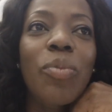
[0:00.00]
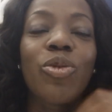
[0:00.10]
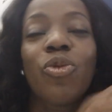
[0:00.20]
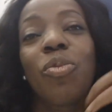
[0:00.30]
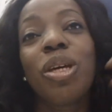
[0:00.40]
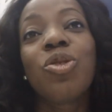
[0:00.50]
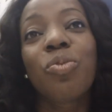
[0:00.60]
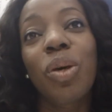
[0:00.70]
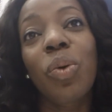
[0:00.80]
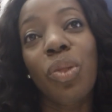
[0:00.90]
for me to
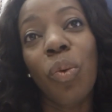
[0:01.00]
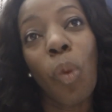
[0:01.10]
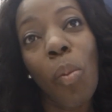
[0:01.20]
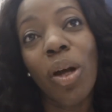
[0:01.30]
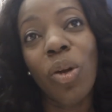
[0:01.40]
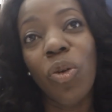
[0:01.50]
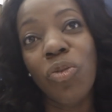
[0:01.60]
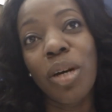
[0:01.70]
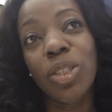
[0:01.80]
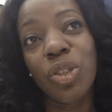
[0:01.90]
be with a woman
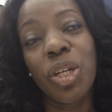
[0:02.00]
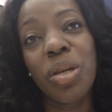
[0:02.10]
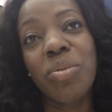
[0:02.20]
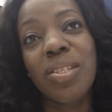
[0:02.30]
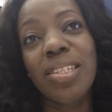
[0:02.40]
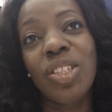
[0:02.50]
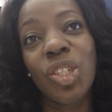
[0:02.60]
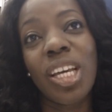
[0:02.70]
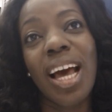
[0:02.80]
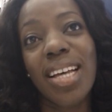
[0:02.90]
of my dreams,
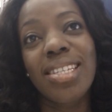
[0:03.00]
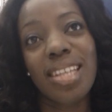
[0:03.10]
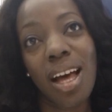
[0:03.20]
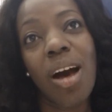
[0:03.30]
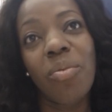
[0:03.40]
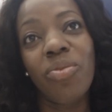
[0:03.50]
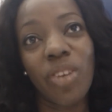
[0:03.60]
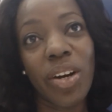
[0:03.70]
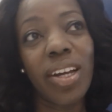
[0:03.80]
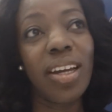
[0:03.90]
she has to come
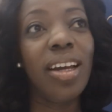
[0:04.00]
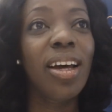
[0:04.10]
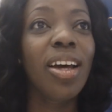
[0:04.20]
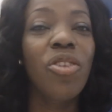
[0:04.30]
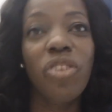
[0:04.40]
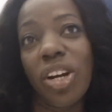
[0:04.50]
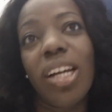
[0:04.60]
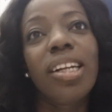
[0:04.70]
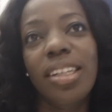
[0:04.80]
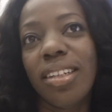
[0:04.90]
very, very
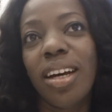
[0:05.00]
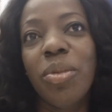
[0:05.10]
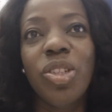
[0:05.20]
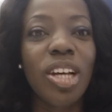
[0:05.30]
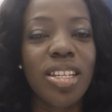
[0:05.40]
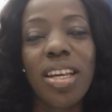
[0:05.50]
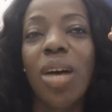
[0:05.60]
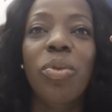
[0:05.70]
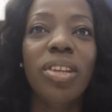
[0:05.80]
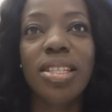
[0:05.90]
clean. I mean, she has to
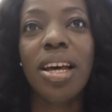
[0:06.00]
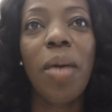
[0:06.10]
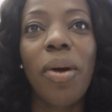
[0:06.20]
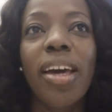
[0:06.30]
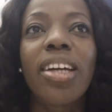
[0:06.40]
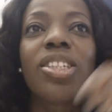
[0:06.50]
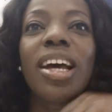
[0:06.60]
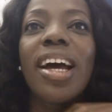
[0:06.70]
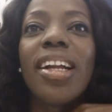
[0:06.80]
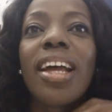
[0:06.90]
come with the entire package.
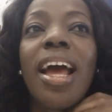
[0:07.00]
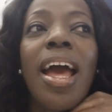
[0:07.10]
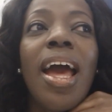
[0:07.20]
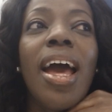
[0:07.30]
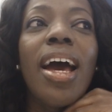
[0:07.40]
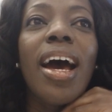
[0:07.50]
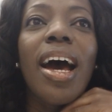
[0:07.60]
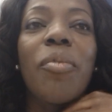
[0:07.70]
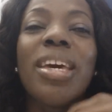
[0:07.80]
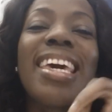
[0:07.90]
And
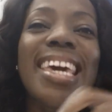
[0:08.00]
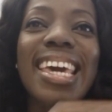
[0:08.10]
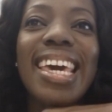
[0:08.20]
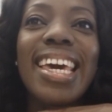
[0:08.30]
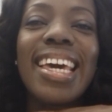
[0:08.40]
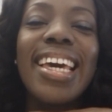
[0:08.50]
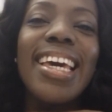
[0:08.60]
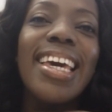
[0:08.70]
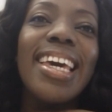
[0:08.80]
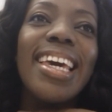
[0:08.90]

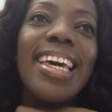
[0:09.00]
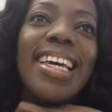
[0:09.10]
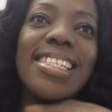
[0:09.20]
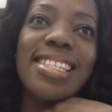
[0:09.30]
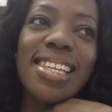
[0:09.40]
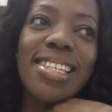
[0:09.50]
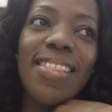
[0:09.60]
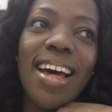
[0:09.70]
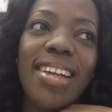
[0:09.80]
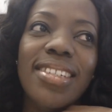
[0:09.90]
he insists
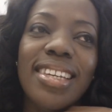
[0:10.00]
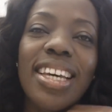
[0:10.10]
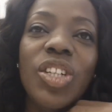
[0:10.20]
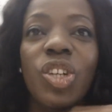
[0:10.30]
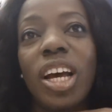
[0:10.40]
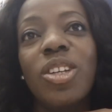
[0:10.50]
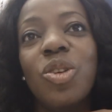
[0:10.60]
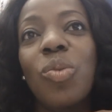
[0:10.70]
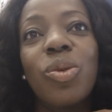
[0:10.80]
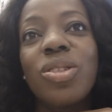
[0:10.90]
that he checks
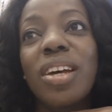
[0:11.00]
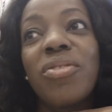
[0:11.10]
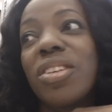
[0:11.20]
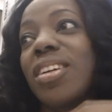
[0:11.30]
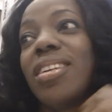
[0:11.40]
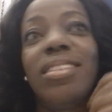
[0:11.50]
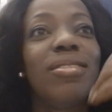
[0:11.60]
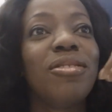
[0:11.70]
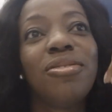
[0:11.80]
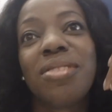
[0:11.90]
almost every
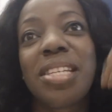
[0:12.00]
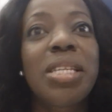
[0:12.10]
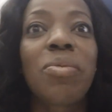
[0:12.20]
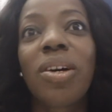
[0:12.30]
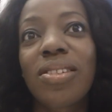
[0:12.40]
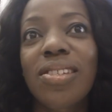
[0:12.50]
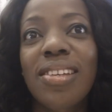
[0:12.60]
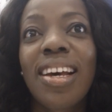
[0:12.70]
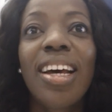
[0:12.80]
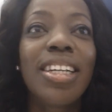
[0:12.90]
6
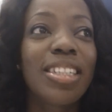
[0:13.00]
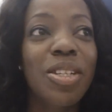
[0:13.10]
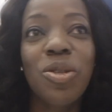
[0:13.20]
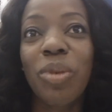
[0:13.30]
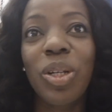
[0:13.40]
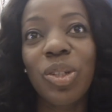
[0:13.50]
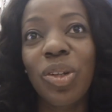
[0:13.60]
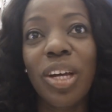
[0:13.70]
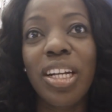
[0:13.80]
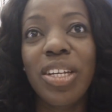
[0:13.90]
months just to make
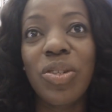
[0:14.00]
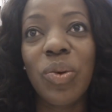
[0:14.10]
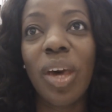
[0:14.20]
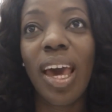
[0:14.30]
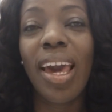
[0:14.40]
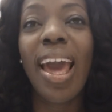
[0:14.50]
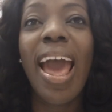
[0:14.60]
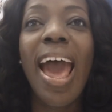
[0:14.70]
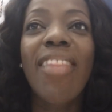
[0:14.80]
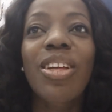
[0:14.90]
sure that he's okay.
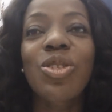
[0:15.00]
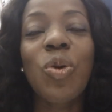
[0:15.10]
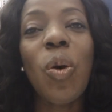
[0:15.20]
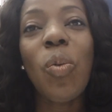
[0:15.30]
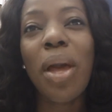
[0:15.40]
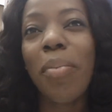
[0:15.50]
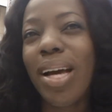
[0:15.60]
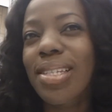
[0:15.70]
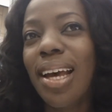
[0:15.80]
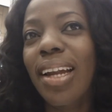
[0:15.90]
And there's no way
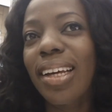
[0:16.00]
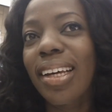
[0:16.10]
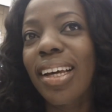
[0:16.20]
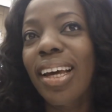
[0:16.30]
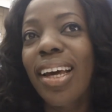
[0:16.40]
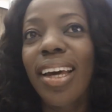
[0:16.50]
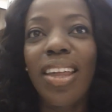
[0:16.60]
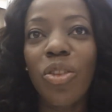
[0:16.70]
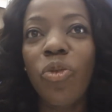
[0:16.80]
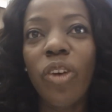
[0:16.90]
by telling
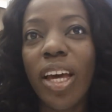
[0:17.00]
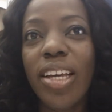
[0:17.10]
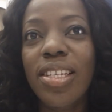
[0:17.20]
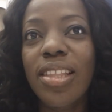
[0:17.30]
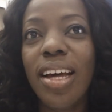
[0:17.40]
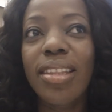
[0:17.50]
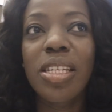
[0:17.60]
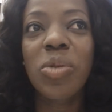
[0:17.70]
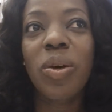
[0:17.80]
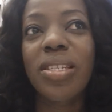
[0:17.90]
in the face that
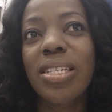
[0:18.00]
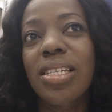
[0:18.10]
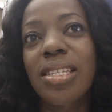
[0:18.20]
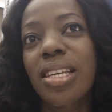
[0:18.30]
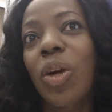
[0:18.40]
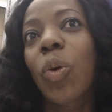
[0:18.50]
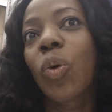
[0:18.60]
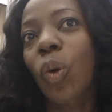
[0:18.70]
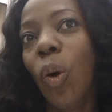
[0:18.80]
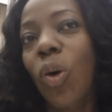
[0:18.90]
this person is sick
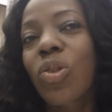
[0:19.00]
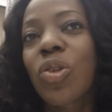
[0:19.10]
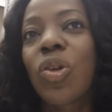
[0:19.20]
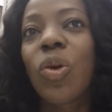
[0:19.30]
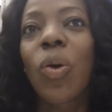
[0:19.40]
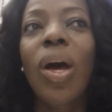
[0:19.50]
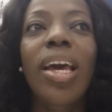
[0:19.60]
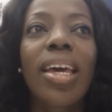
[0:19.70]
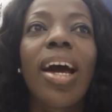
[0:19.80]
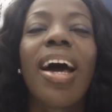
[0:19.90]
or not. You
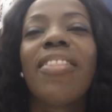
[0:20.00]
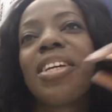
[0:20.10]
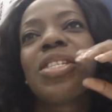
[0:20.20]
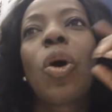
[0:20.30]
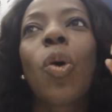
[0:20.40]
know? Yeah, and there's a